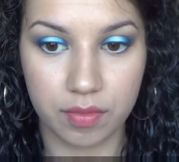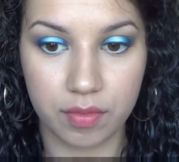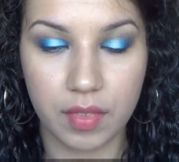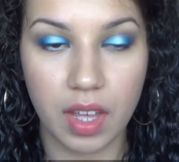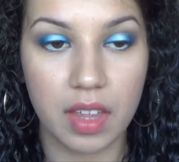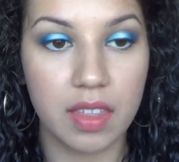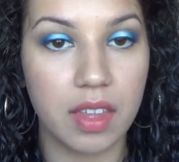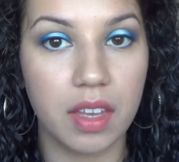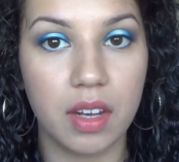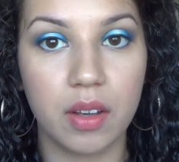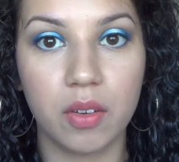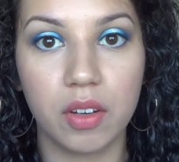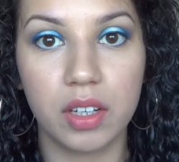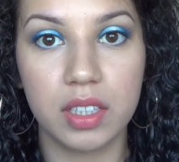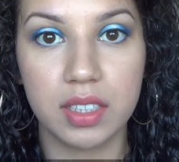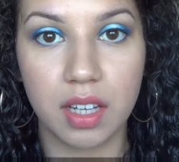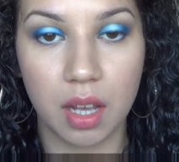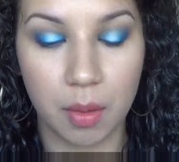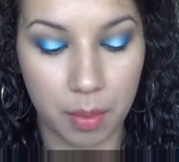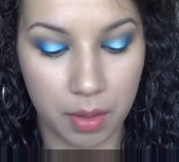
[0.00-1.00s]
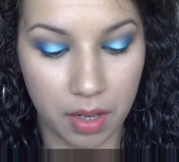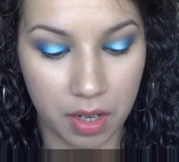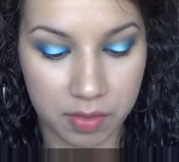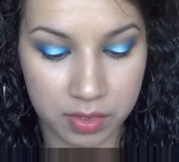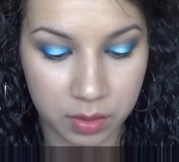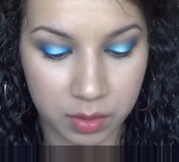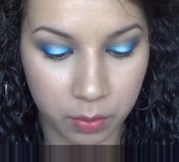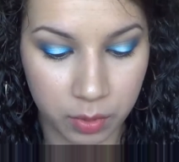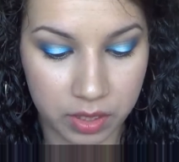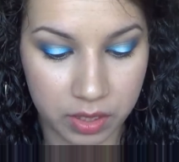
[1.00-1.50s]
and then I'm going to top it
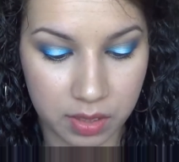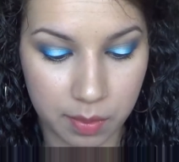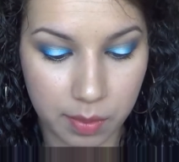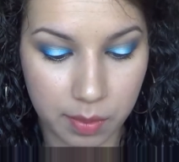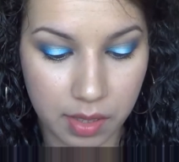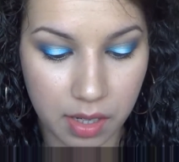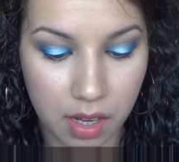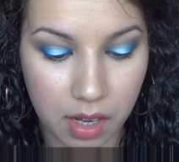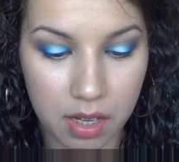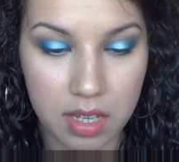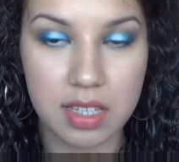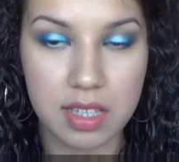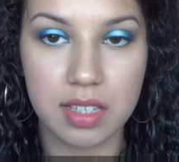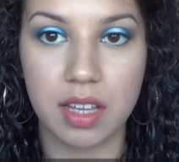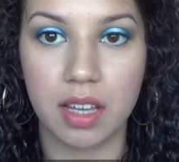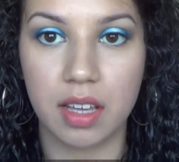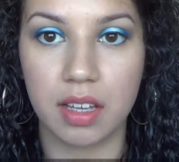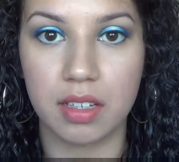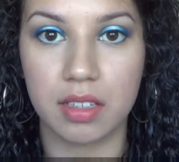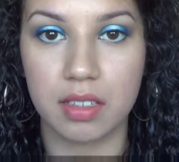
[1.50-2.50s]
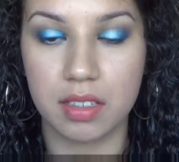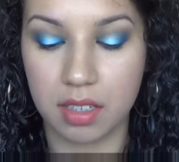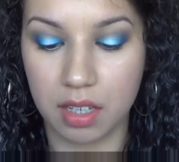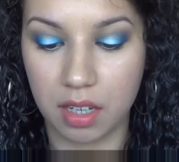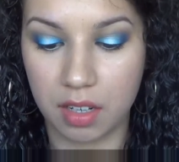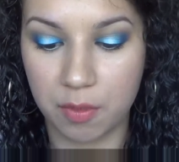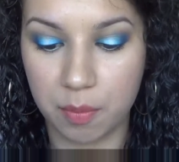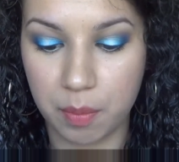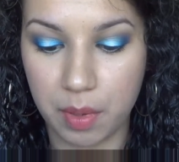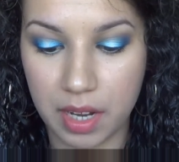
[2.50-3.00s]
off with some gloss and
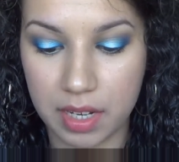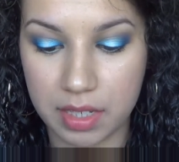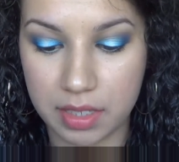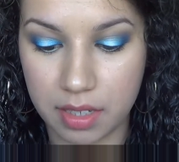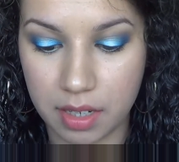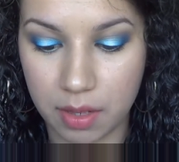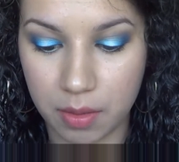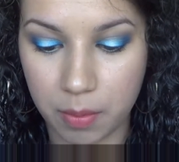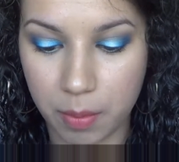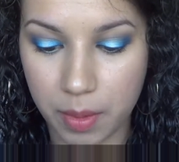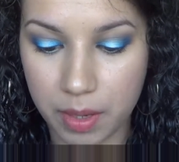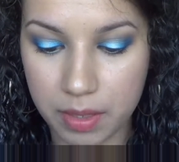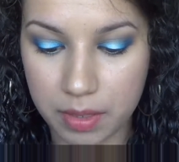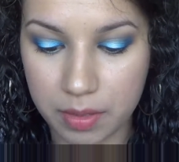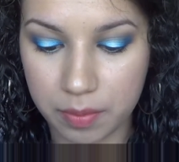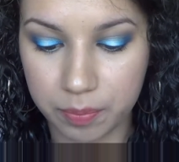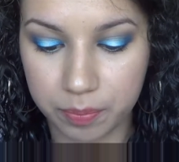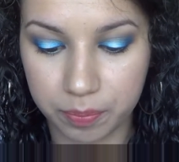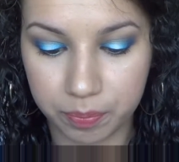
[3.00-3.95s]
kind of blend it out a bit.